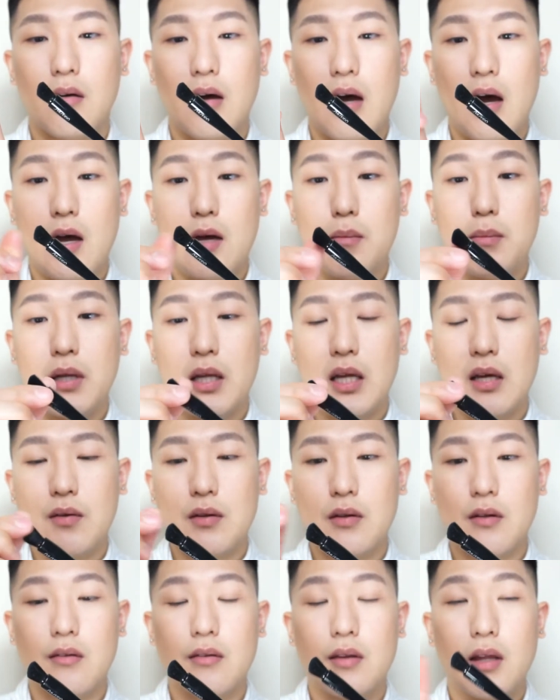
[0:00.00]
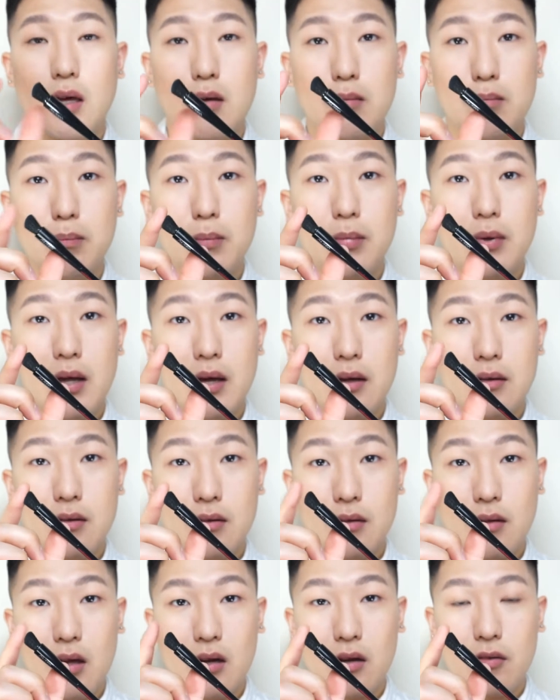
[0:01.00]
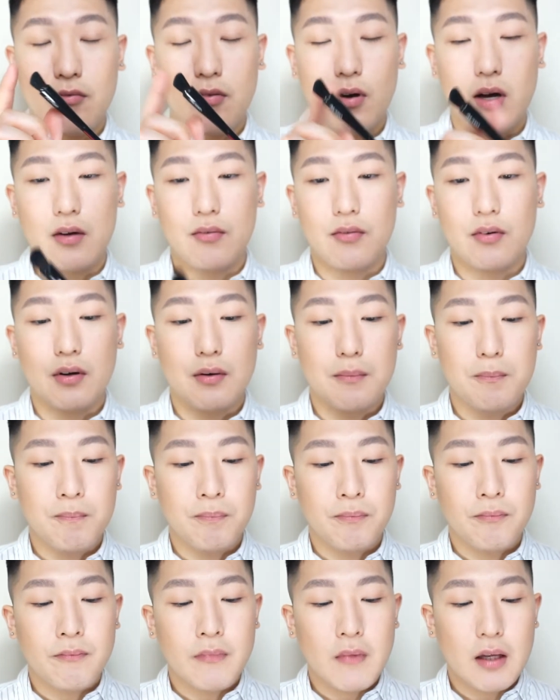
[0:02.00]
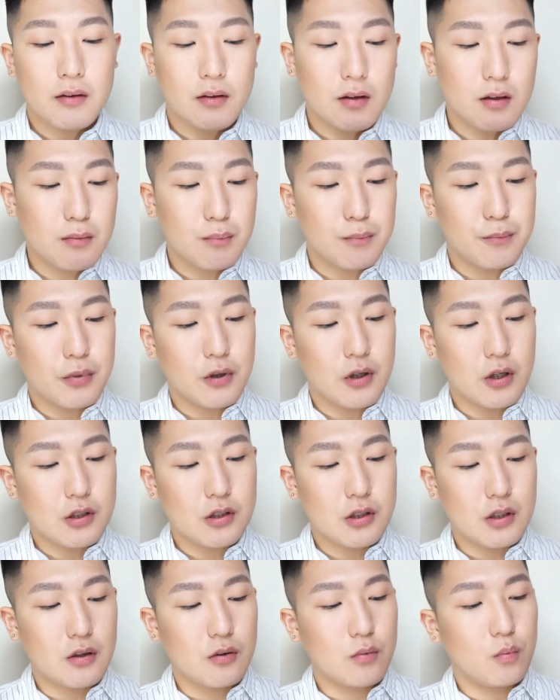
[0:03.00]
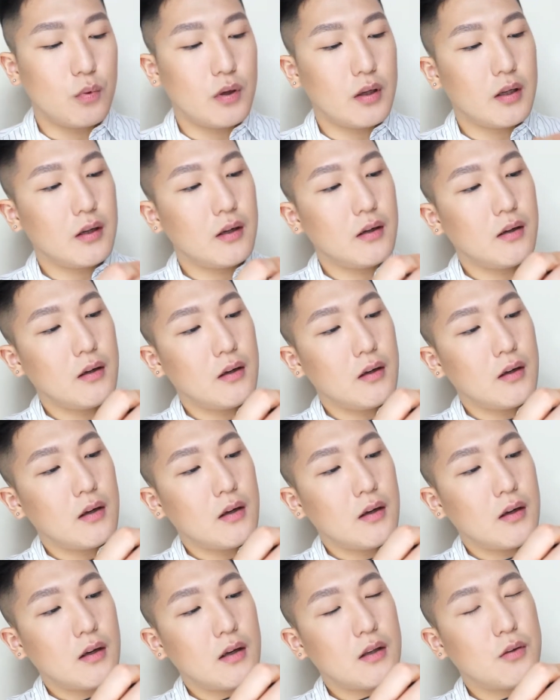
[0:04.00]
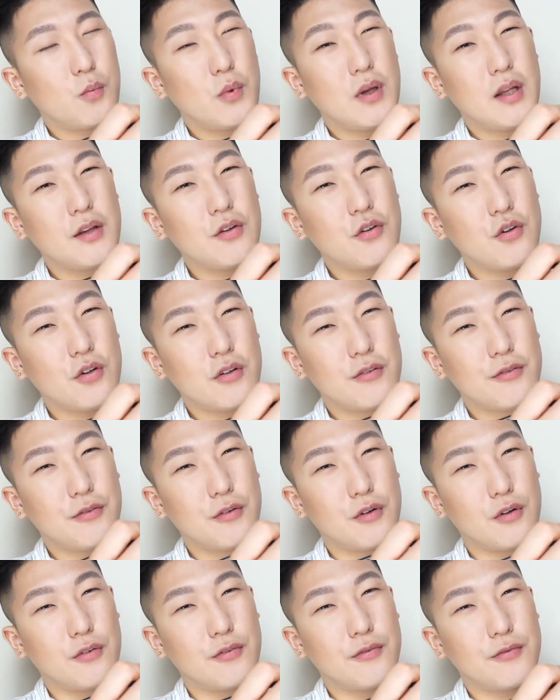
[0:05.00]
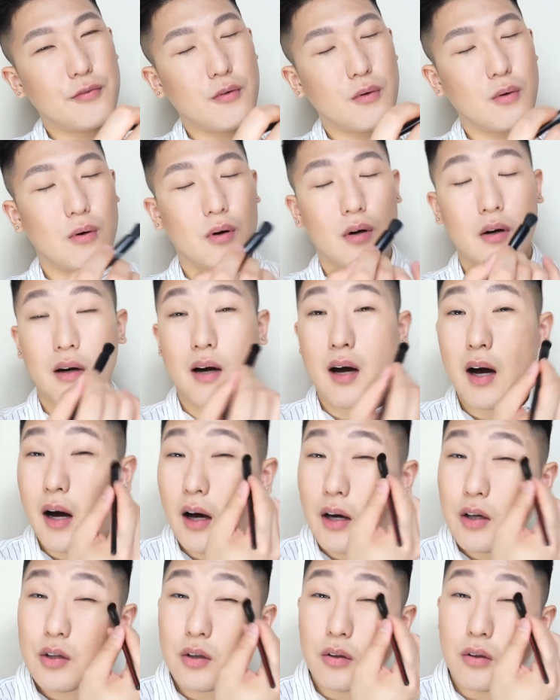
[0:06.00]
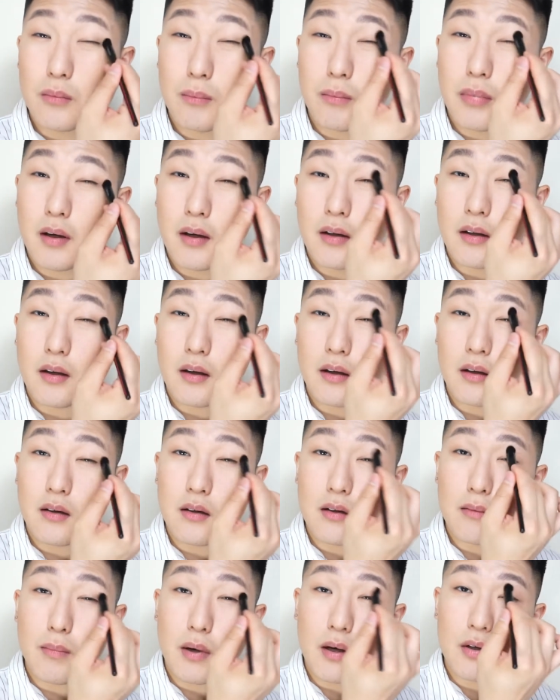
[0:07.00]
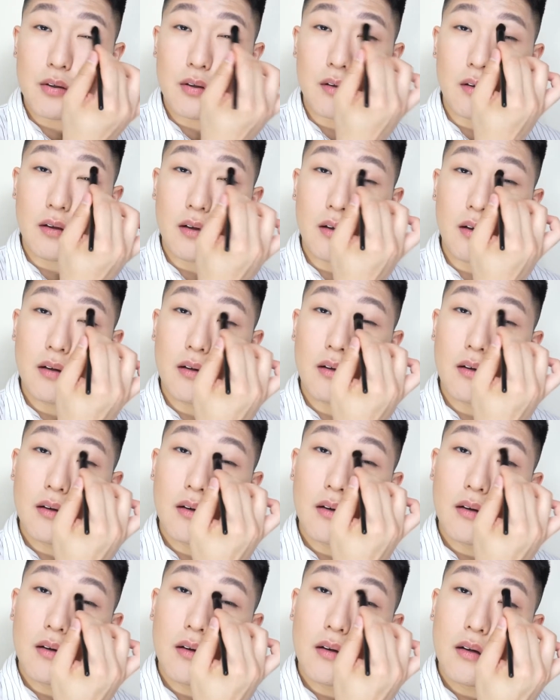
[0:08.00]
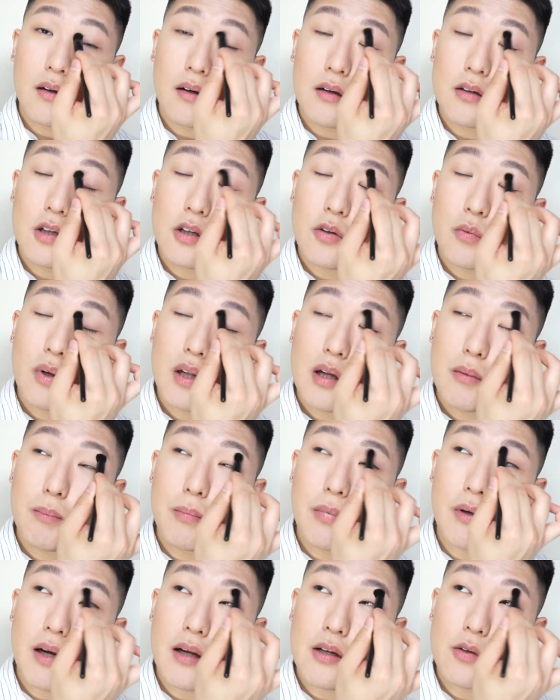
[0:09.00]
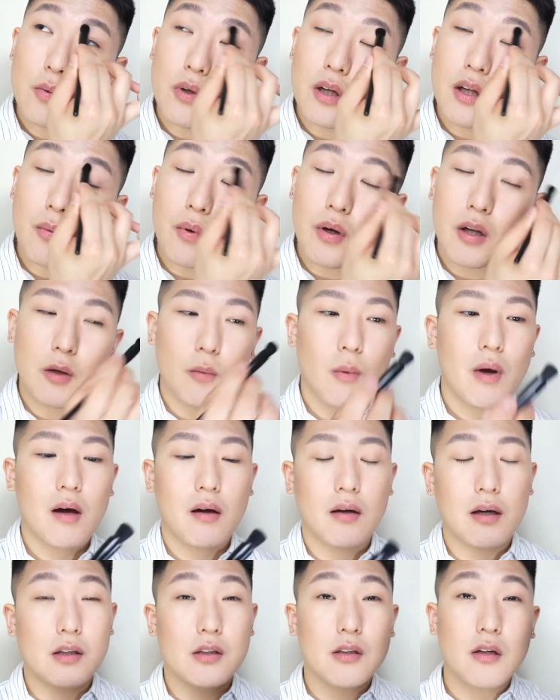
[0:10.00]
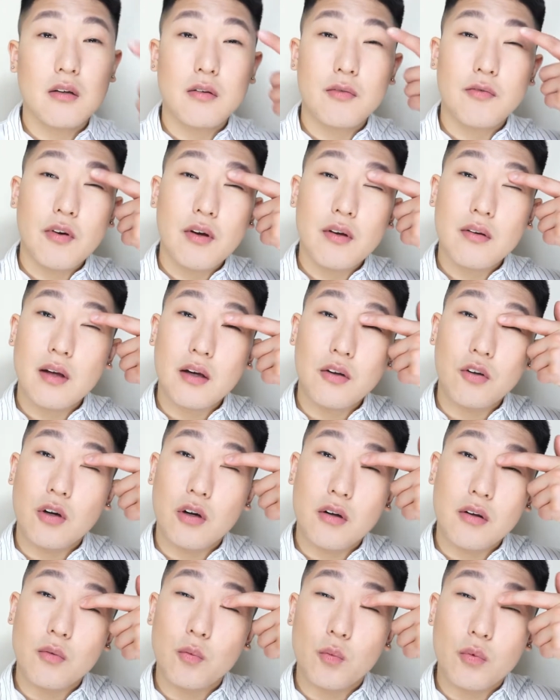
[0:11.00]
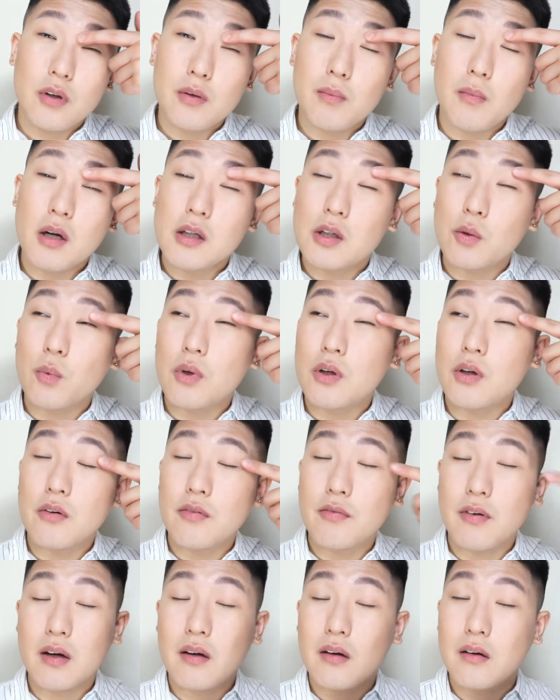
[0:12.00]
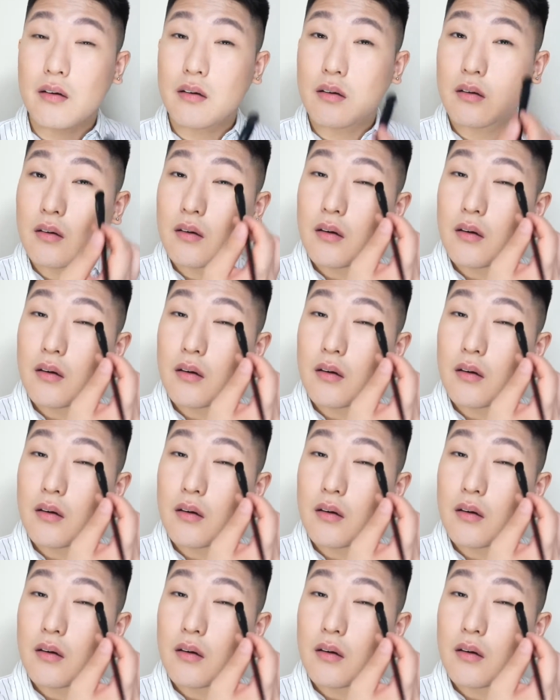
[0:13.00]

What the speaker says: I believe it's the same black synthetic fiber. This brush is really useful for eyeshadow blending, especially. It just really blends really well. It just feels like you're smudging with your finger.